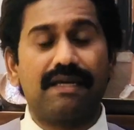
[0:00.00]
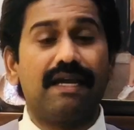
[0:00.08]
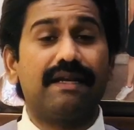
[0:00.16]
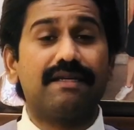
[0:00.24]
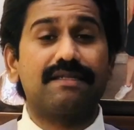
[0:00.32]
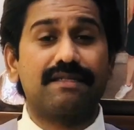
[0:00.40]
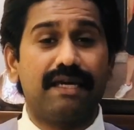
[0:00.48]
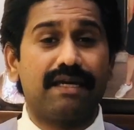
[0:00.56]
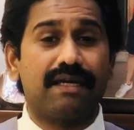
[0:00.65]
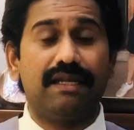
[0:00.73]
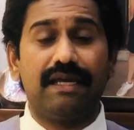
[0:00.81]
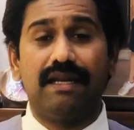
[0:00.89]
it has
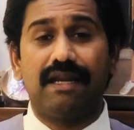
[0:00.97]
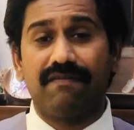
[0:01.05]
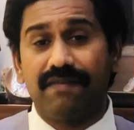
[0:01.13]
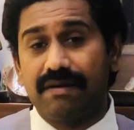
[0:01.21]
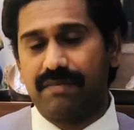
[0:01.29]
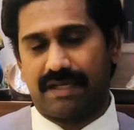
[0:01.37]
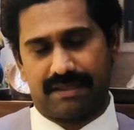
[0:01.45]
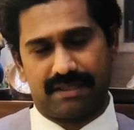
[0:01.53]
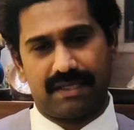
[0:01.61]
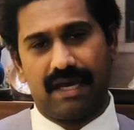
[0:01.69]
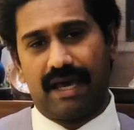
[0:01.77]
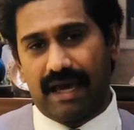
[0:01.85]
taken 11 months.
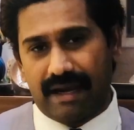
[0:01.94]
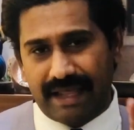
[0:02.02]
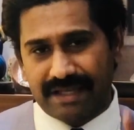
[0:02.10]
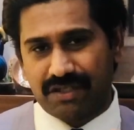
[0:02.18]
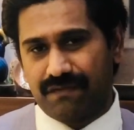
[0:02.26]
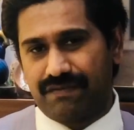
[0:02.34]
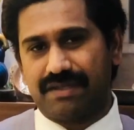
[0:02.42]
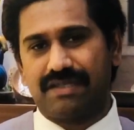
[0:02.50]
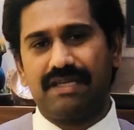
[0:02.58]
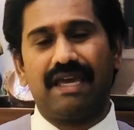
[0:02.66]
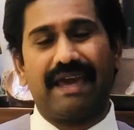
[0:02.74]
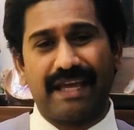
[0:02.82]
Next, if you
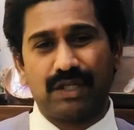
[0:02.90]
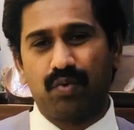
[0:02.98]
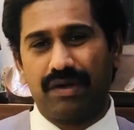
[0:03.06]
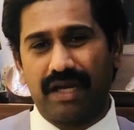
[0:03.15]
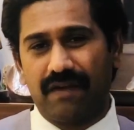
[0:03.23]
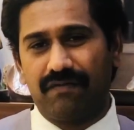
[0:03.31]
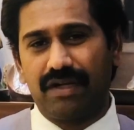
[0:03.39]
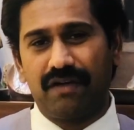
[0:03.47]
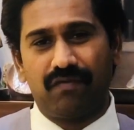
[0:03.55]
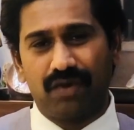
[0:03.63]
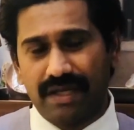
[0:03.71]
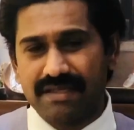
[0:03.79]
see H1N1
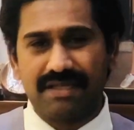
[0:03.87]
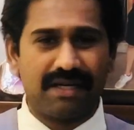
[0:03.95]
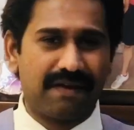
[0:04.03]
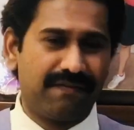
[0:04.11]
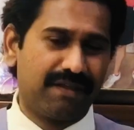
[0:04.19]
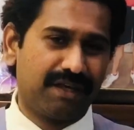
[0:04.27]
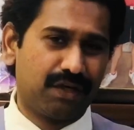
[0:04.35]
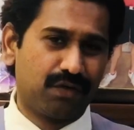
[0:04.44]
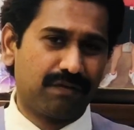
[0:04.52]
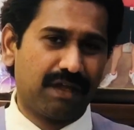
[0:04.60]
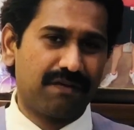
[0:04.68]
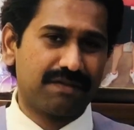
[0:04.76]
influenza in the year
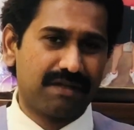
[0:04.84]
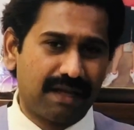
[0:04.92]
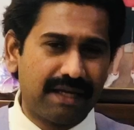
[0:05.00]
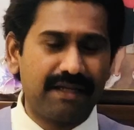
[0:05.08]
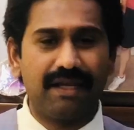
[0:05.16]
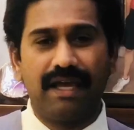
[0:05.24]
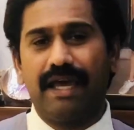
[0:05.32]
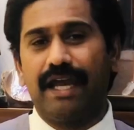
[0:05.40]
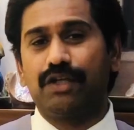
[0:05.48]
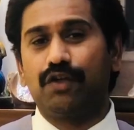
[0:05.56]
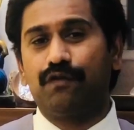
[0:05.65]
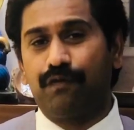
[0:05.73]
2009,
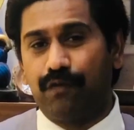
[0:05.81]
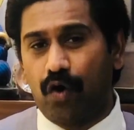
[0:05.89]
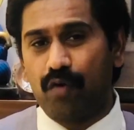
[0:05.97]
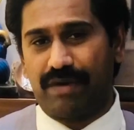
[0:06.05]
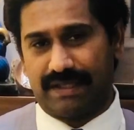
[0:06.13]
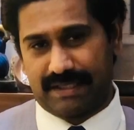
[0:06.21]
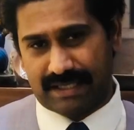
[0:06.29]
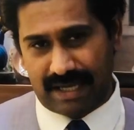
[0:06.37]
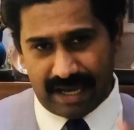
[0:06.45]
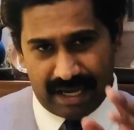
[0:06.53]
it took 4 months.